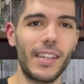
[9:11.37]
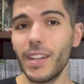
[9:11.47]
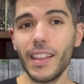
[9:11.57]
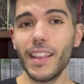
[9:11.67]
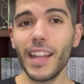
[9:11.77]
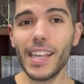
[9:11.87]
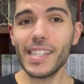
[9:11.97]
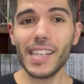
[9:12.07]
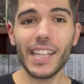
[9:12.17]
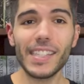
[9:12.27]

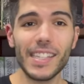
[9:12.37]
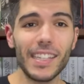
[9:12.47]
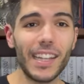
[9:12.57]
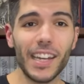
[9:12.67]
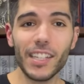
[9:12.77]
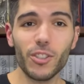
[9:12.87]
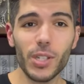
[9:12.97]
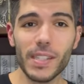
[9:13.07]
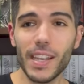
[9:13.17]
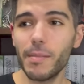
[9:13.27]
Nonetheless, it's still an
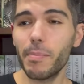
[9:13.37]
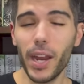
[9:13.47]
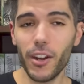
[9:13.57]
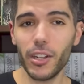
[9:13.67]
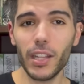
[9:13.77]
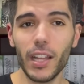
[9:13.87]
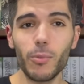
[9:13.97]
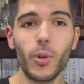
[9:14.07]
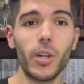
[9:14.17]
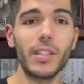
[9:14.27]
interesting parallel
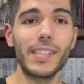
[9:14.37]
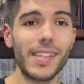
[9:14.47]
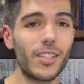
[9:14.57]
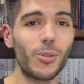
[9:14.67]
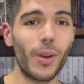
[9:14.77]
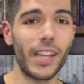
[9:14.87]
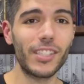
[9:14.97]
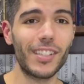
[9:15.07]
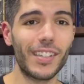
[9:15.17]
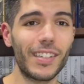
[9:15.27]
world
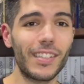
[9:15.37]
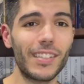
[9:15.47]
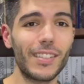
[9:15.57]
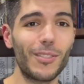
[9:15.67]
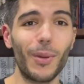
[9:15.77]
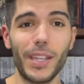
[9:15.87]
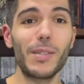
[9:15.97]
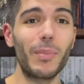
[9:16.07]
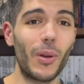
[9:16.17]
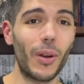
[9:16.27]
situation to
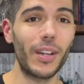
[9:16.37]
explore.